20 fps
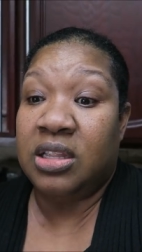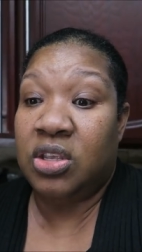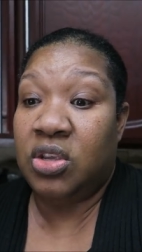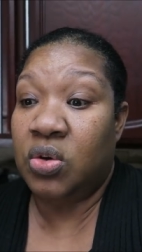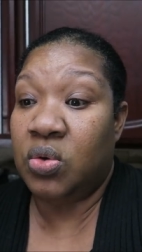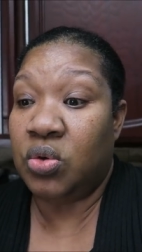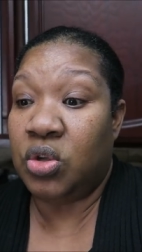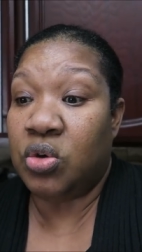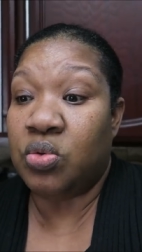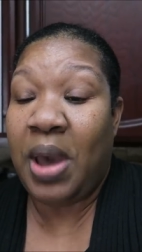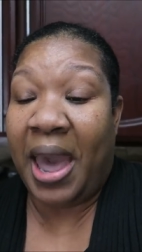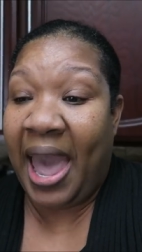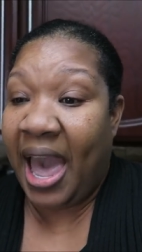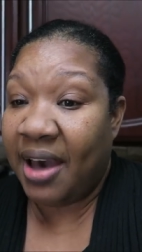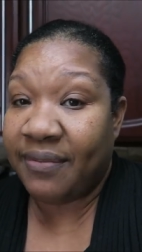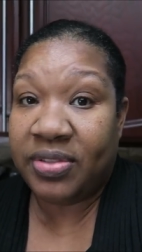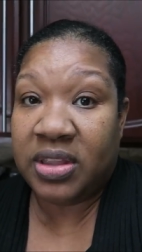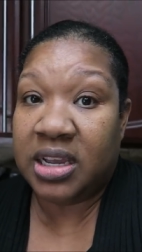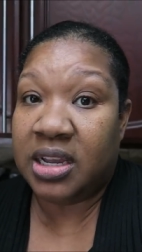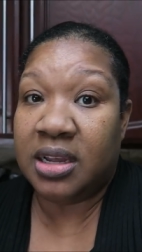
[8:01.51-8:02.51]
You
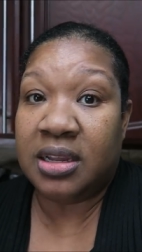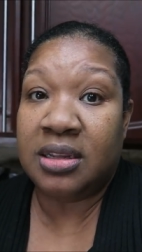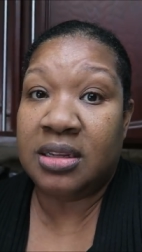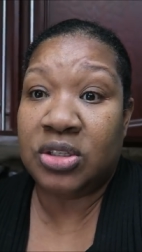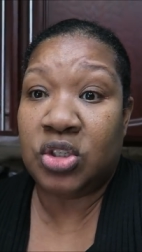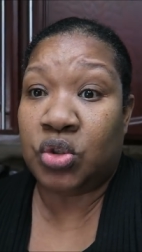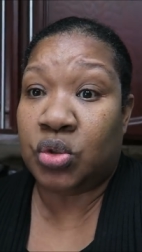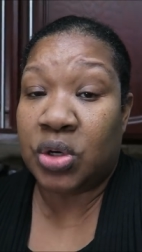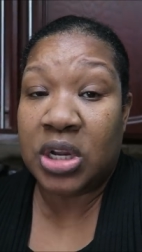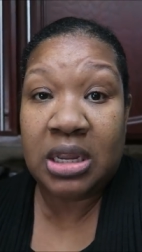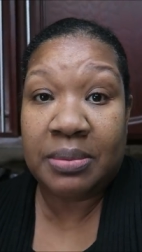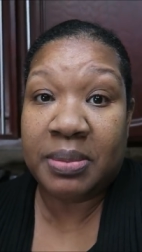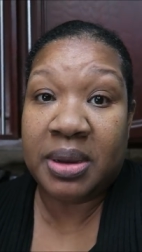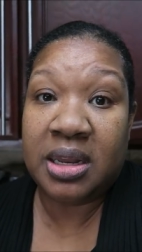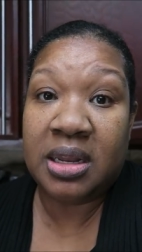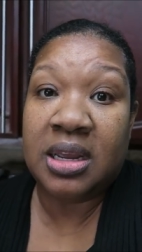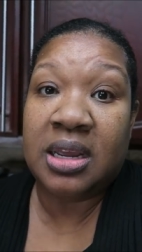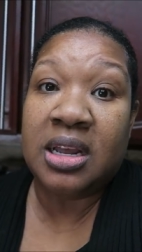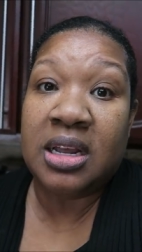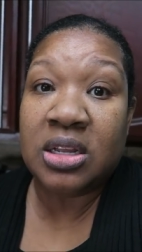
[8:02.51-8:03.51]
have the
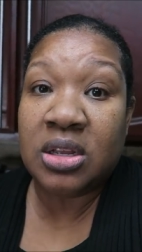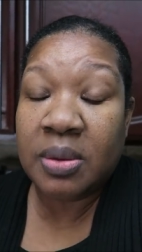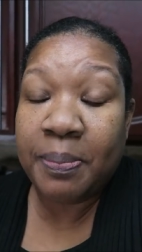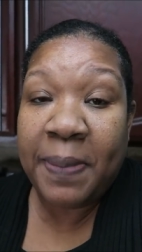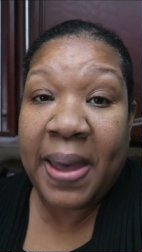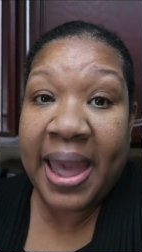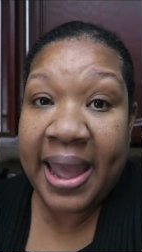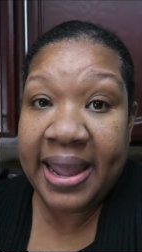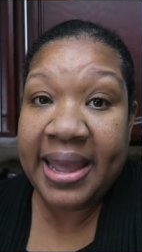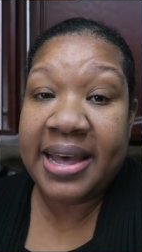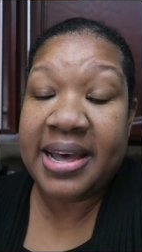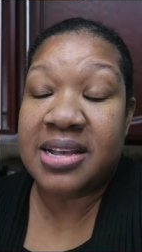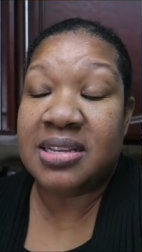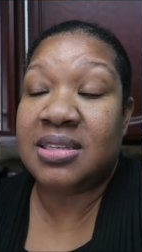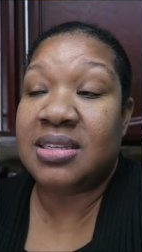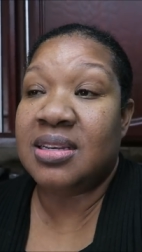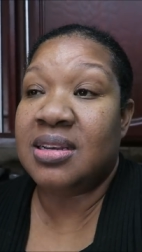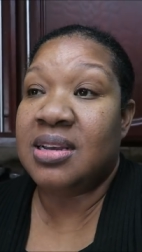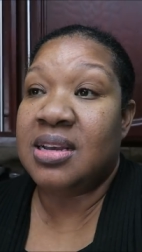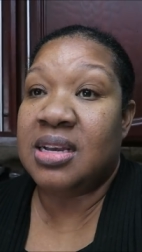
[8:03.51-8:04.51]
treatment, pay
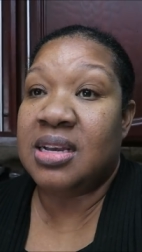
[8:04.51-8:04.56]
us.